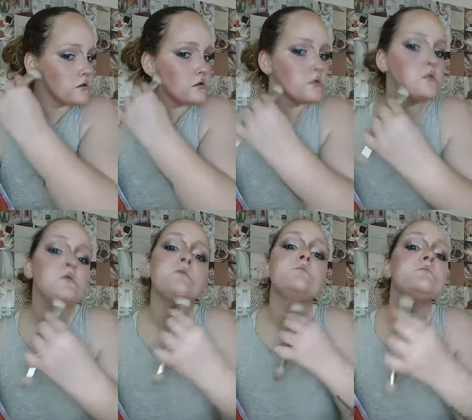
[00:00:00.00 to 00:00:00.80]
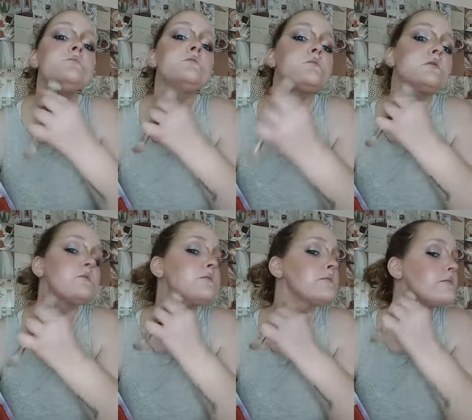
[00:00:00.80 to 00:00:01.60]

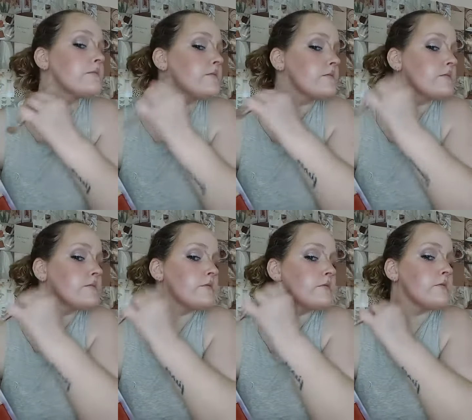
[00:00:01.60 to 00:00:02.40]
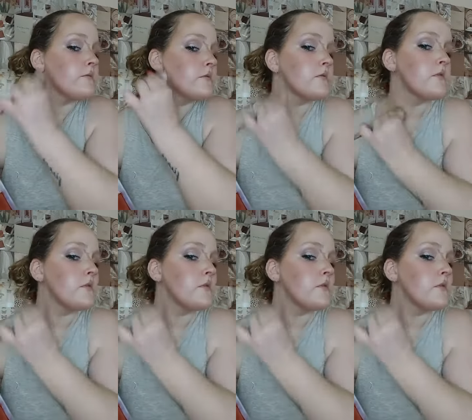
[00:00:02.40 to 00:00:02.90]
[no speech]